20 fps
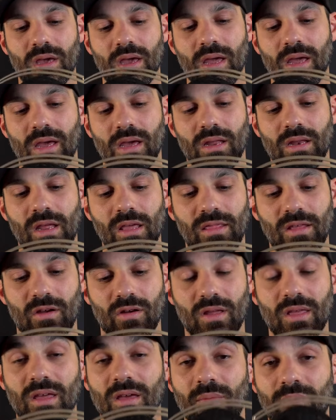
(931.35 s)
And
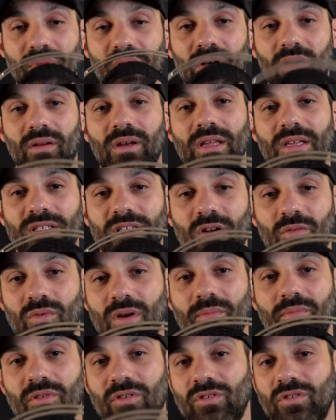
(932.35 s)
their abilities to
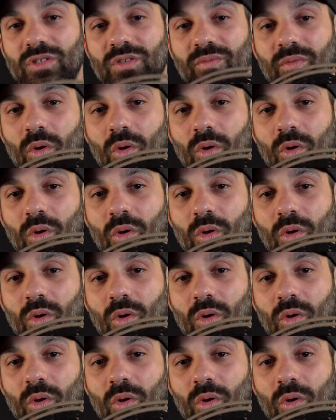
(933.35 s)
reproduce